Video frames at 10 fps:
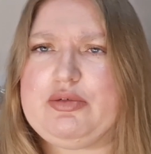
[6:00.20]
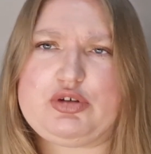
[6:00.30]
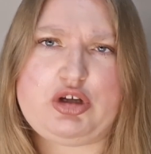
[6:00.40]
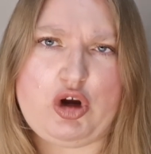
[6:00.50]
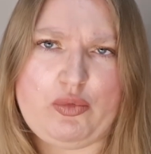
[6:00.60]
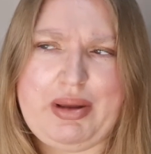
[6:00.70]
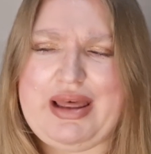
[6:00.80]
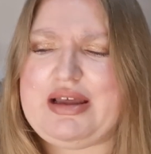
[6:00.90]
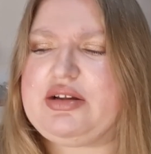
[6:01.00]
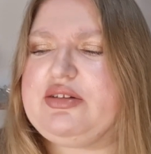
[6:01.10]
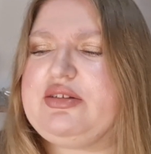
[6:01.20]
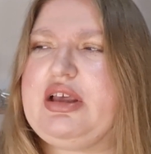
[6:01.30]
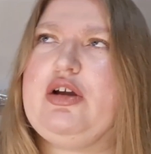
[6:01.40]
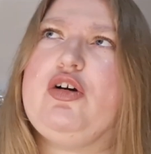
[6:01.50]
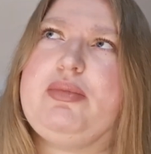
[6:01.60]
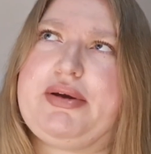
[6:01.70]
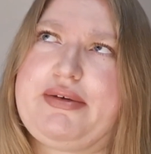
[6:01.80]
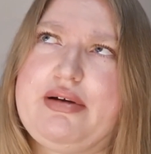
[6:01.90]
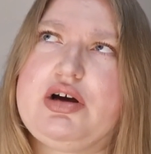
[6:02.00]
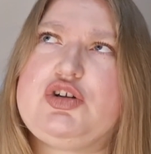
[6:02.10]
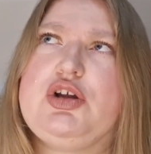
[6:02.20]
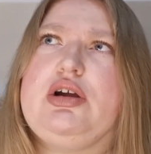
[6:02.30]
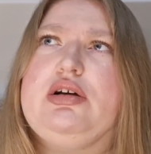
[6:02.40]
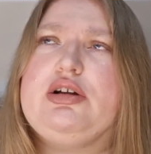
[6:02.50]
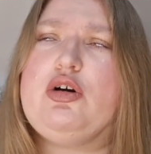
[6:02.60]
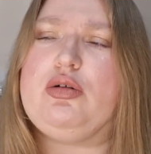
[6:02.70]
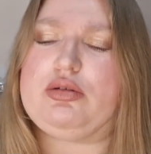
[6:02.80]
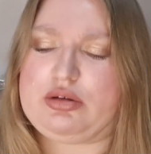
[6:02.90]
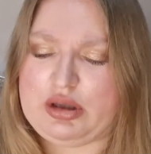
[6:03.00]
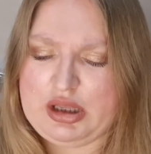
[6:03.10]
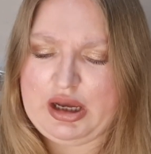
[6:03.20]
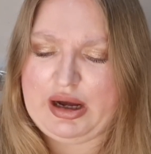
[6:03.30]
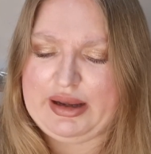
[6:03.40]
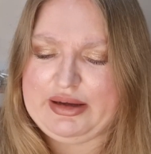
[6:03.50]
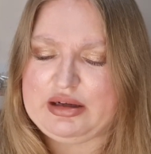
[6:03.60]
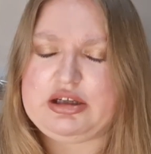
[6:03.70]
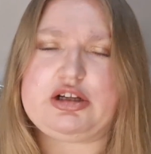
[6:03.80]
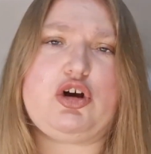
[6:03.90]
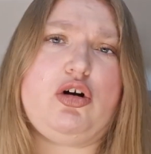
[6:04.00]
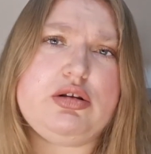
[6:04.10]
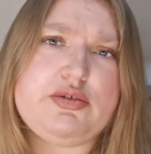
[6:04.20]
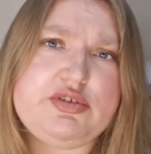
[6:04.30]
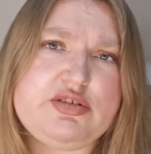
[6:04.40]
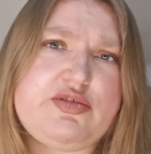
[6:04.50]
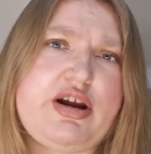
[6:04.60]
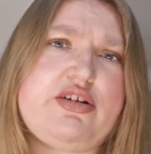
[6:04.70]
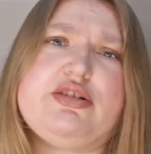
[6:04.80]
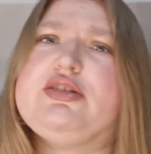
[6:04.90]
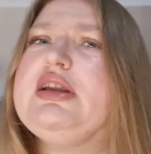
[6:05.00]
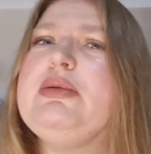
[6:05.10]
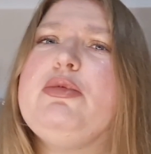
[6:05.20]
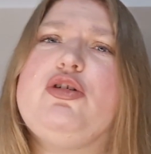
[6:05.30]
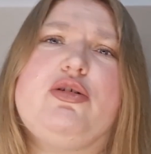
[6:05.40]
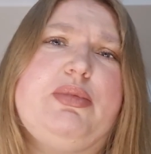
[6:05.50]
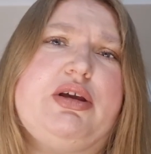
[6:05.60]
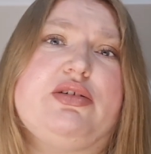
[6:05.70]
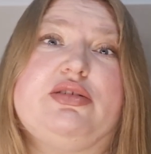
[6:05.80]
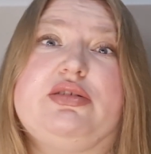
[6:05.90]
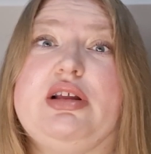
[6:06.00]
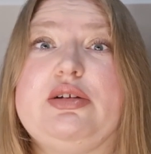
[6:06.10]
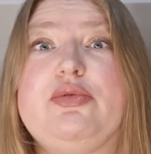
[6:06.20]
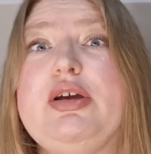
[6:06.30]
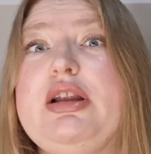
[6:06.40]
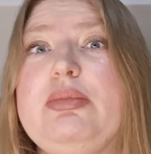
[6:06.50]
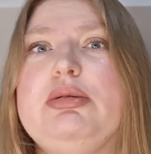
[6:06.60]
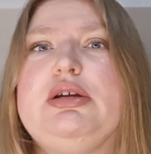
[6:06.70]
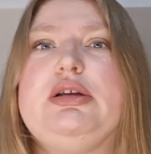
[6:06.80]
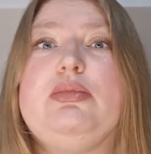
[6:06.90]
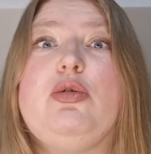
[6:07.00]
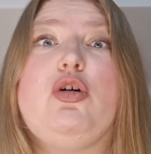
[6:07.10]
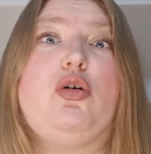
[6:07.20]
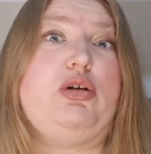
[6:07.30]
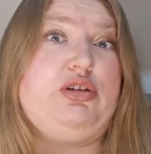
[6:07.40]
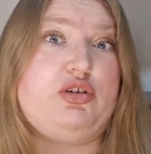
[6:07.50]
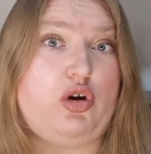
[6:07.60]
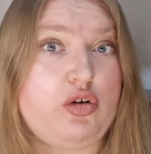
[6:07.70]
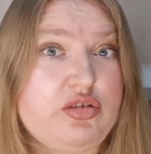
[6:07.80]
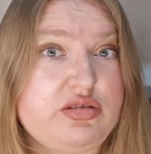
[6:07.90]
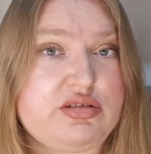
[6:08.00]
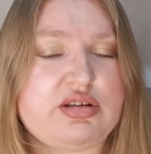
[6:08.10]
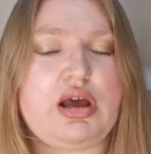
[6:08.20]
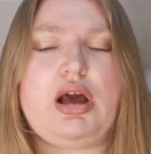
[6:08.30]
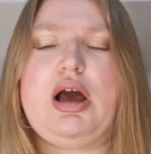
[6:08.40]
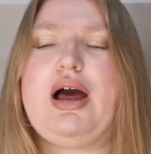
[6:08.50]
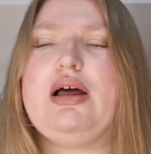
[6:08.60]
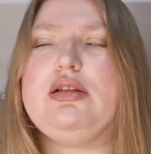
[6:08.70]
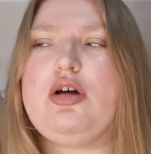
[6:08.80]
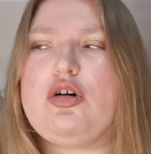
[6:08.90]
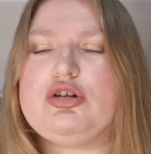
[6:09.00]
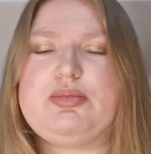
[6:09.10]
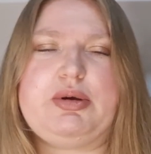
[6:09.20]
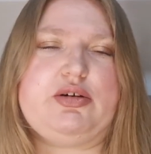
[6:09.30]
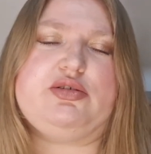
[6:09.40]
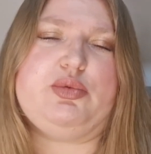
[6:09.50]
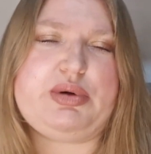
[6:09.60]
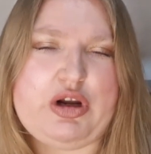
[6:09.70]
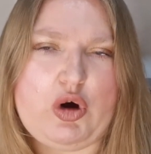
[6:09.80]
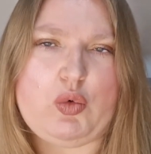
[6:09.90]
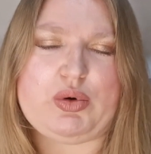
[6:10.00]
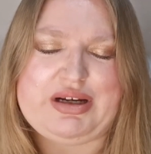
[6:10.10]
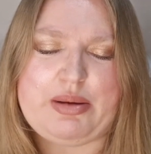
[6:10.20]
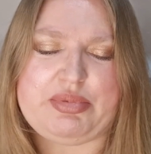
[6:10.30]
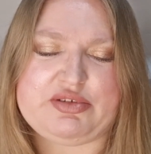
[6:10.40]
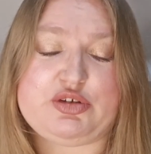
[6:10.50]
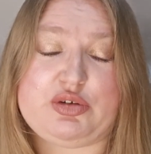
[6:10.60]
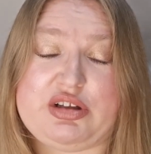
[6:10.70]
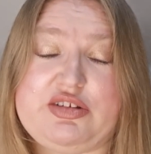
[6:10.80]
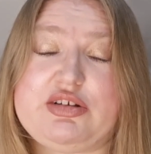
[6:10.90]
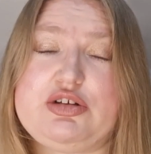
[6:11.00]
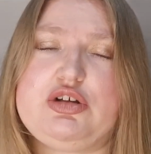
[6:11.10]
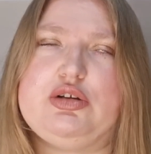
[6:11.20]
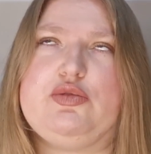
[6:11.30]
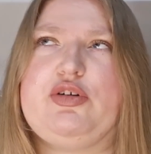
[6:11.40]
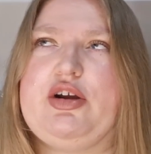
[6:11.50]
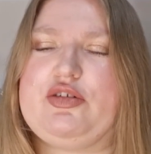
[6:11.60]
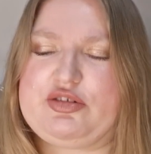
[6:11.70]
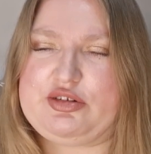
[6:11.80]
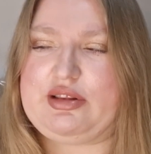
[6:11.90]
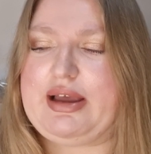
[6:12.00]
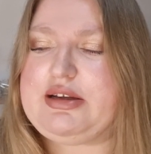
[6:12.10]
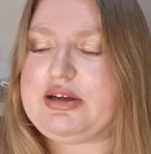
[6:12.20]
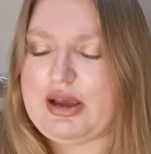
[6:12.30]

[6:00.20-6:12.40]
would go mad and say, "Oh my gosh, I can't get hold of this fragrance anymore because it's not available anymore, or it costs a lot," because we know what happens to the discontinued fragrances, right?